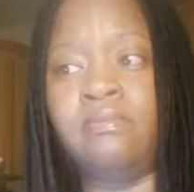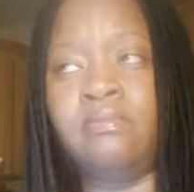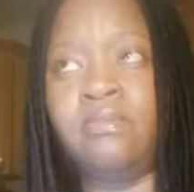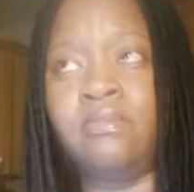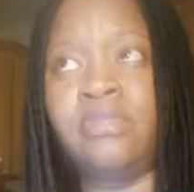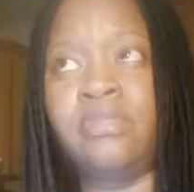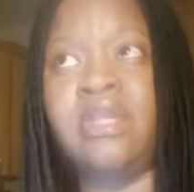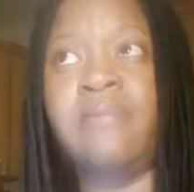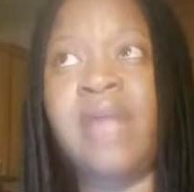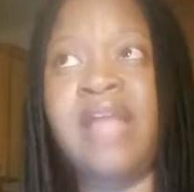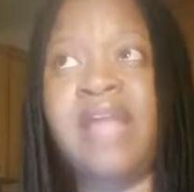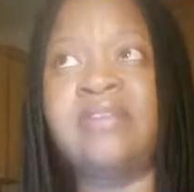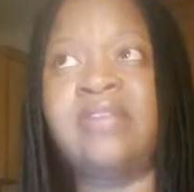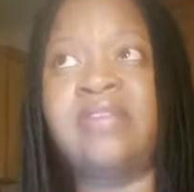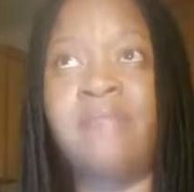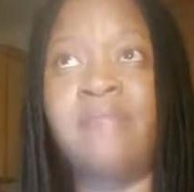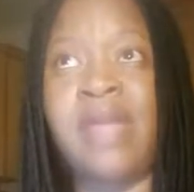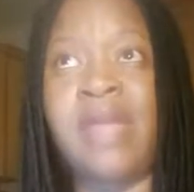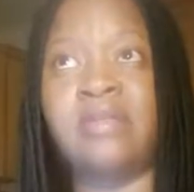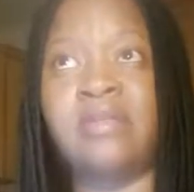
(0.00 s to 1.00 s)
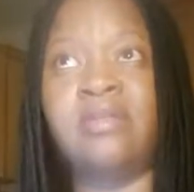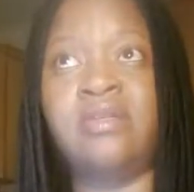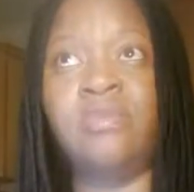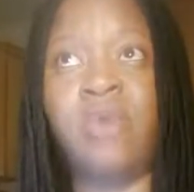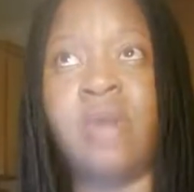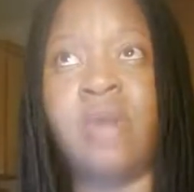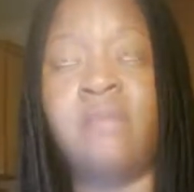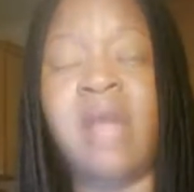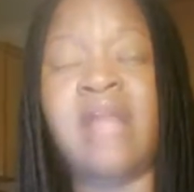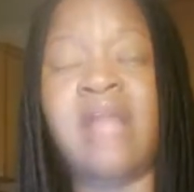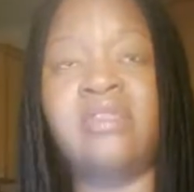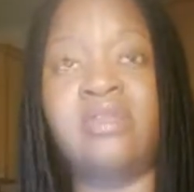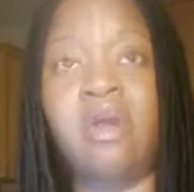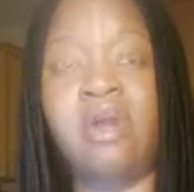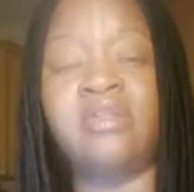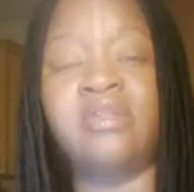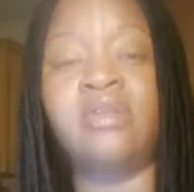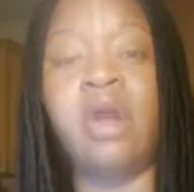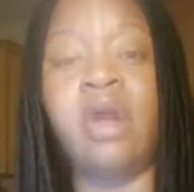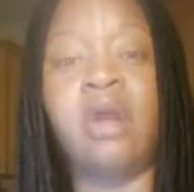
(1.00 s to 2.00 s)
to basically make it to where my
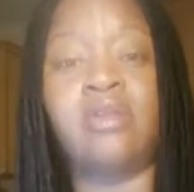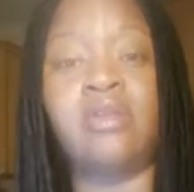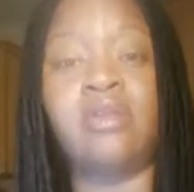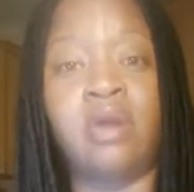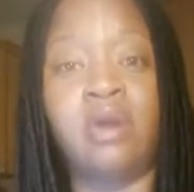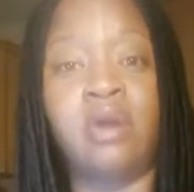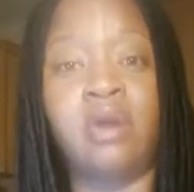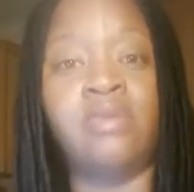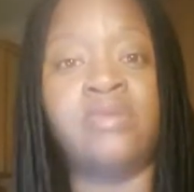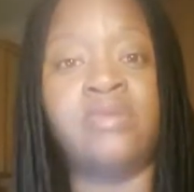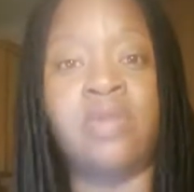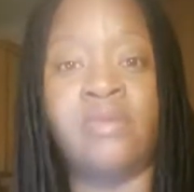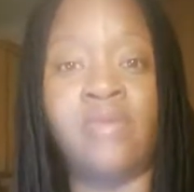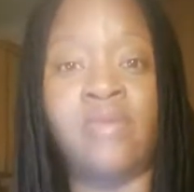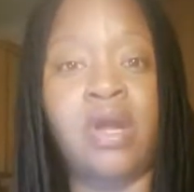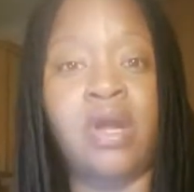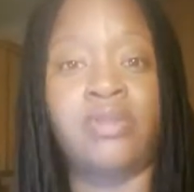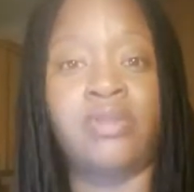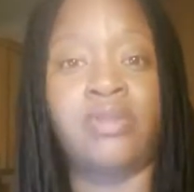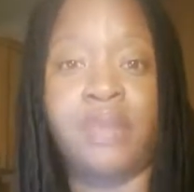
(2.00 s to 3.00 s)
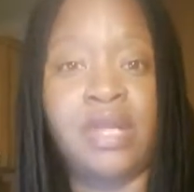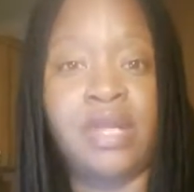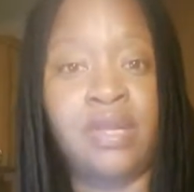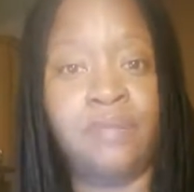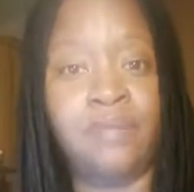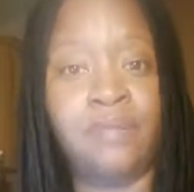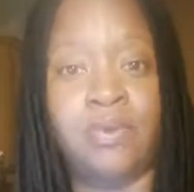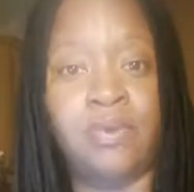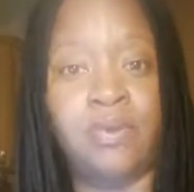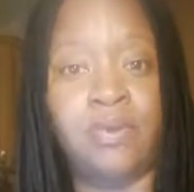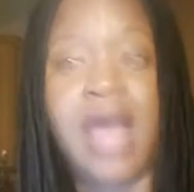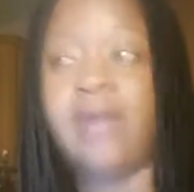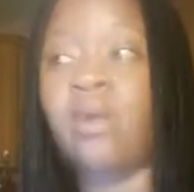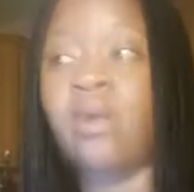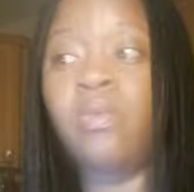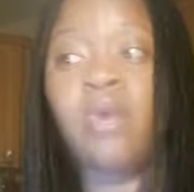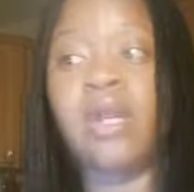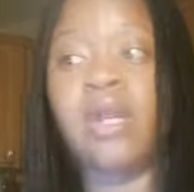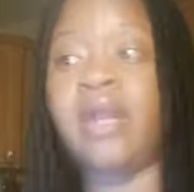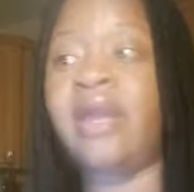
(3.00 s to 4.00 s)
thoughts are those of other people. I
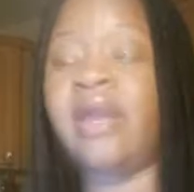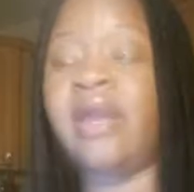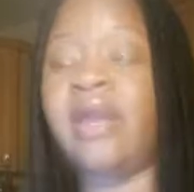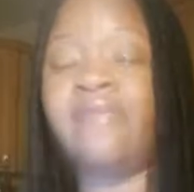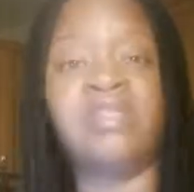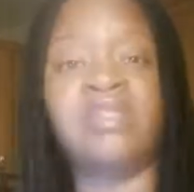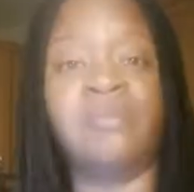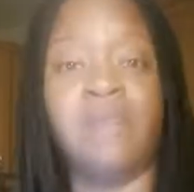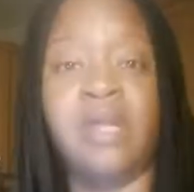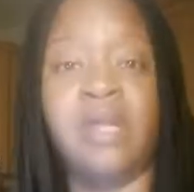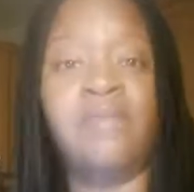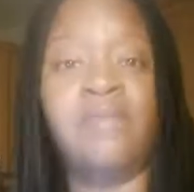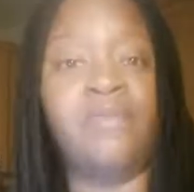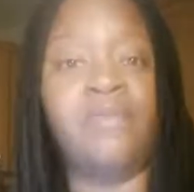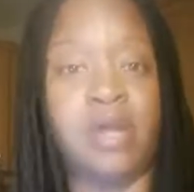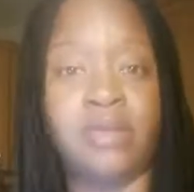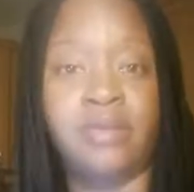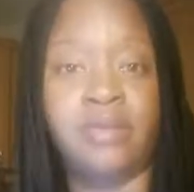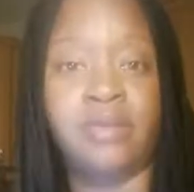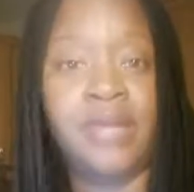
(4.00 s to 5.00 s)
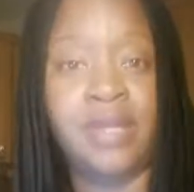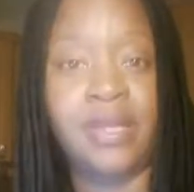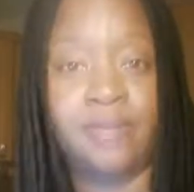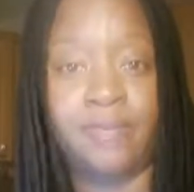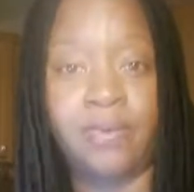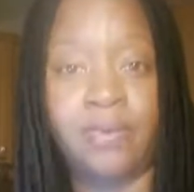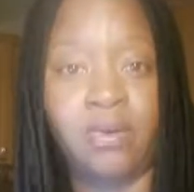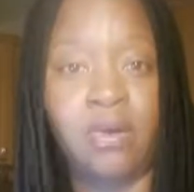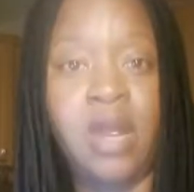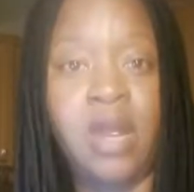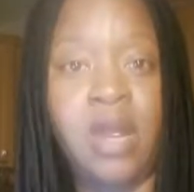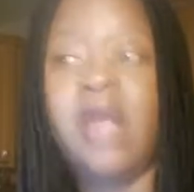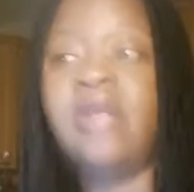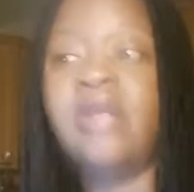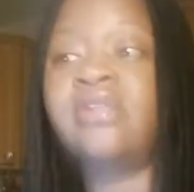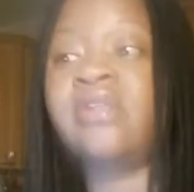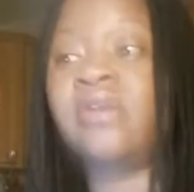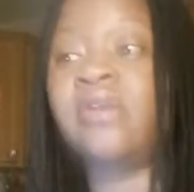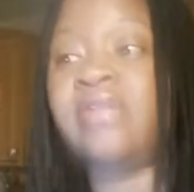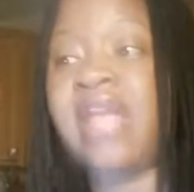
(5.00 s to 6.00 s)
don't want to ever speak for other people.
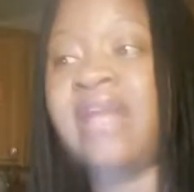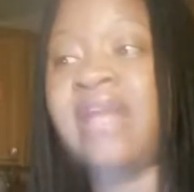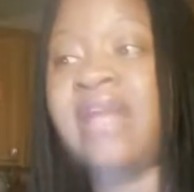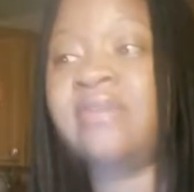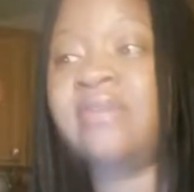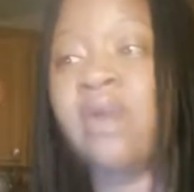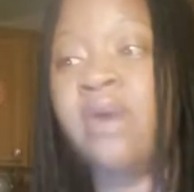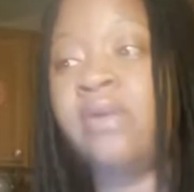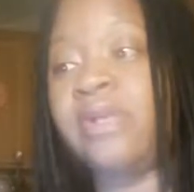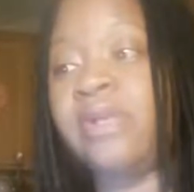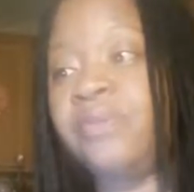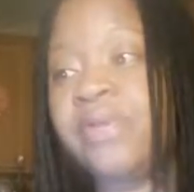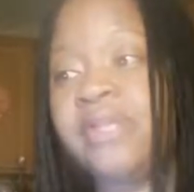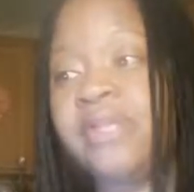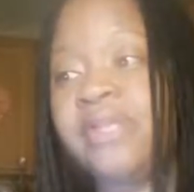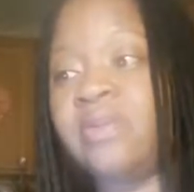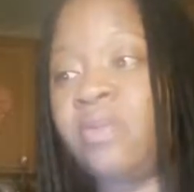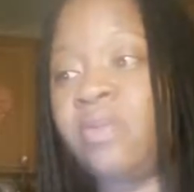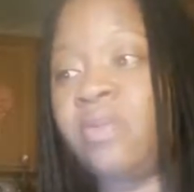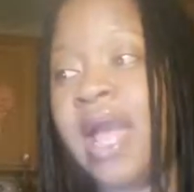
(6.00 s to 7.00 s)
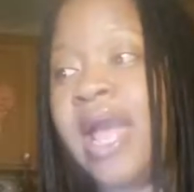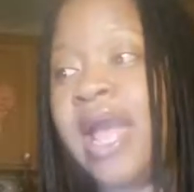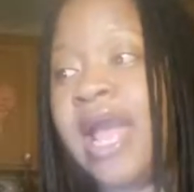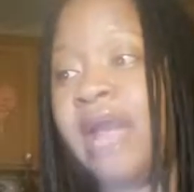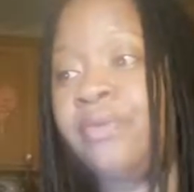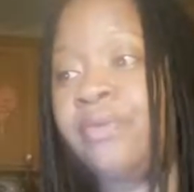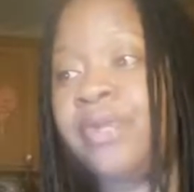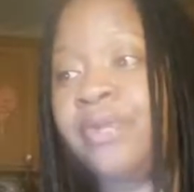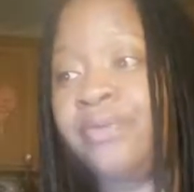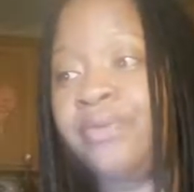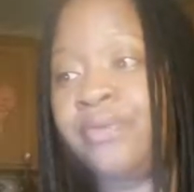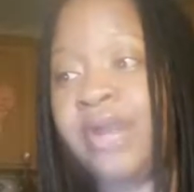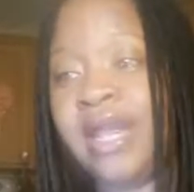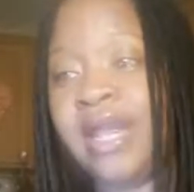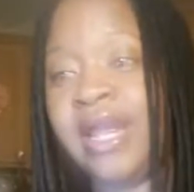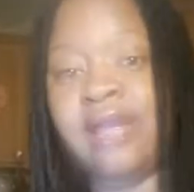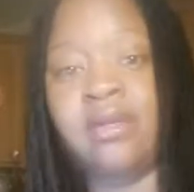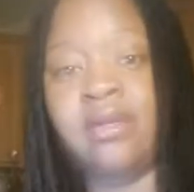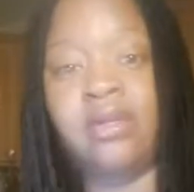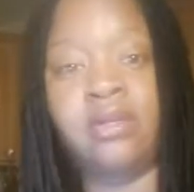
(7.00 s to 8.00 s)
So that's the only reason why I
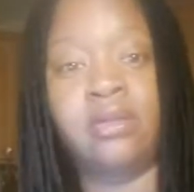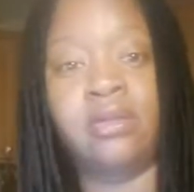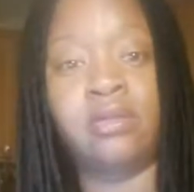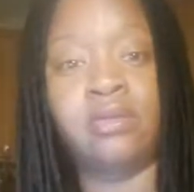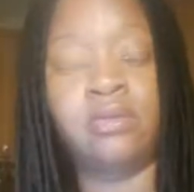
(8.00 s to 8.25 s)
regret